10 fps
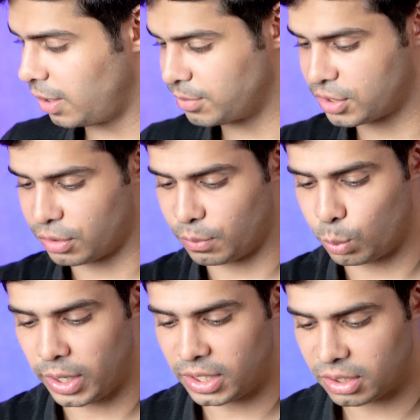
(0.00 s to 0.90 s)
I'm just going to
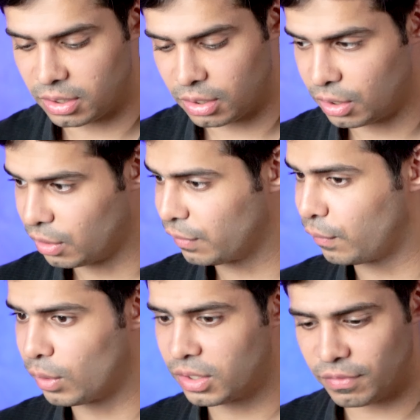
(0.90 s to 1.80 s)
wait
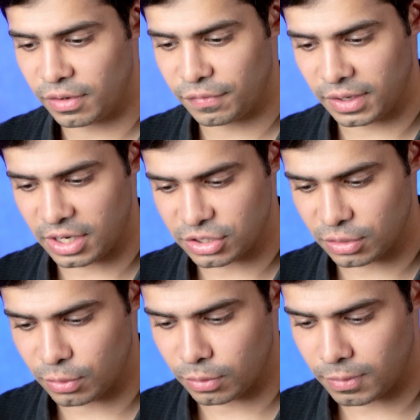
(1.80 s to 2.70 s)
for the
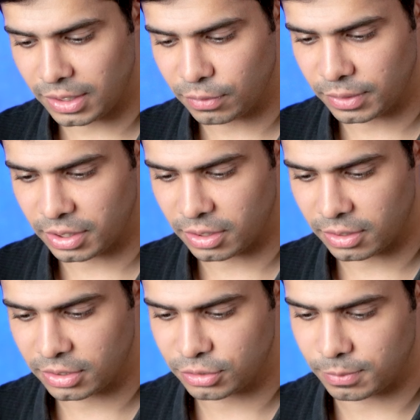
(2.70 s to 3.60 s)
verification code right over
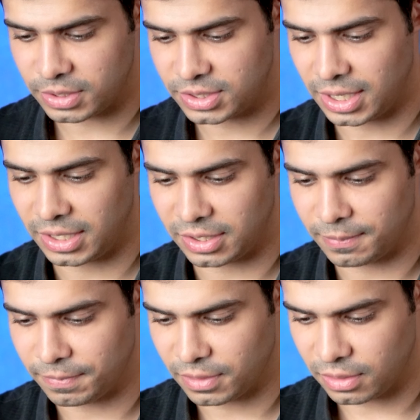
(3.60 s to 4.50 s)
here to be sent
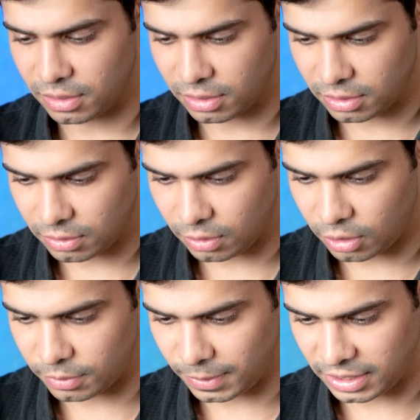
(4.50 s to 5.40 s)

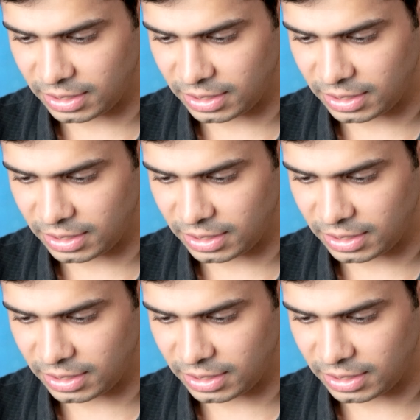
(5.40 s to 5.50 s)
on my